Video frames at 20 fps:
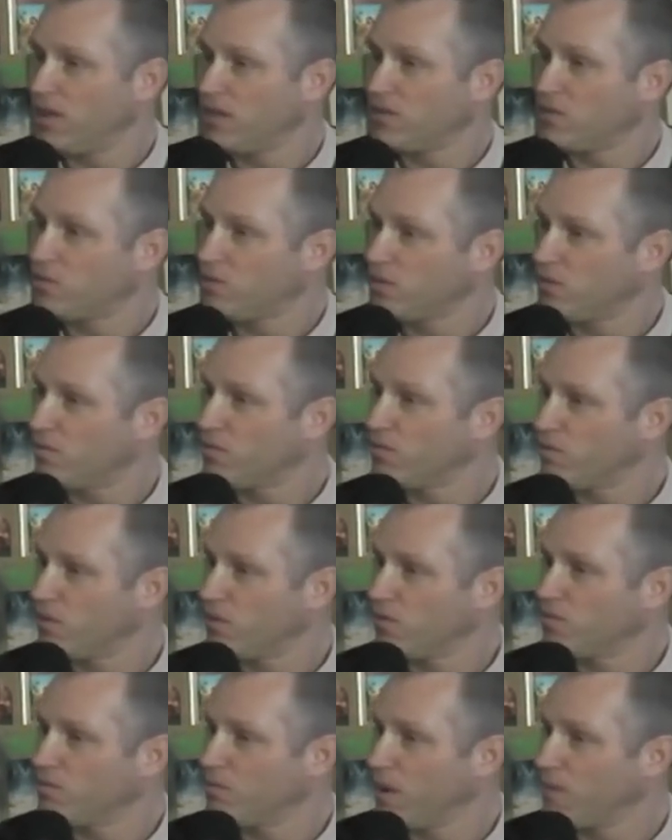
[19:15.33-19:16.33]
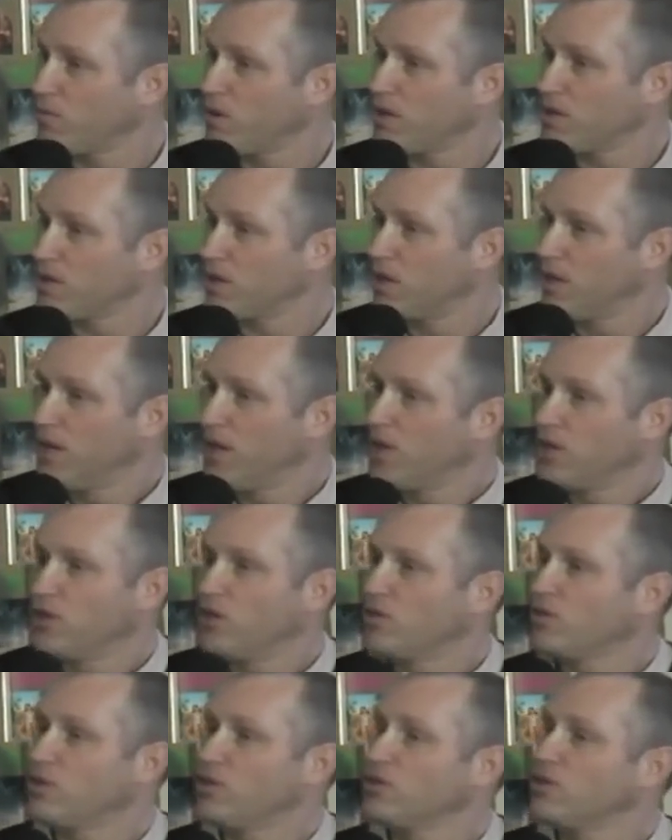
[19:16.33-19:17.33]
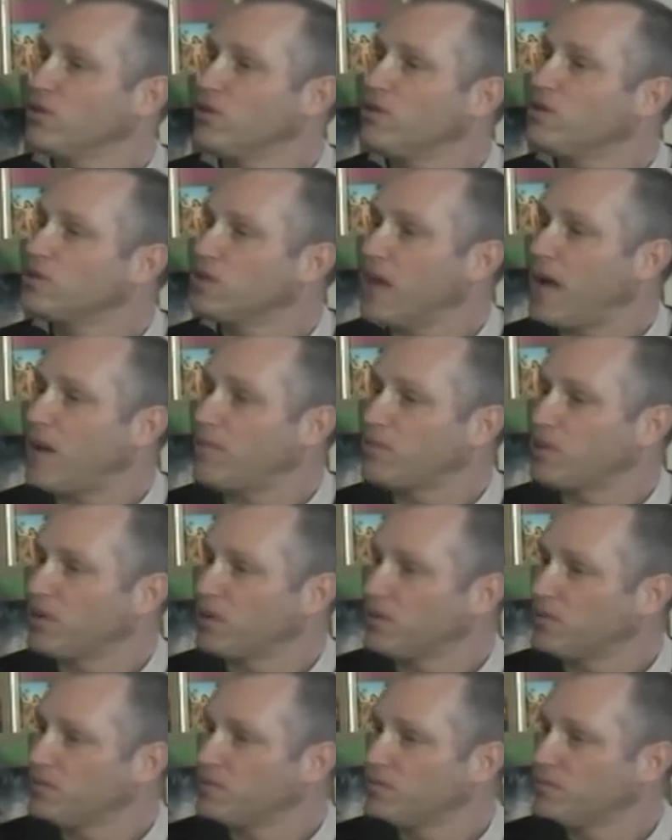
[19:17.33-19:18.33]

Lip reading: is for memorizing, you'll learn the whole chapter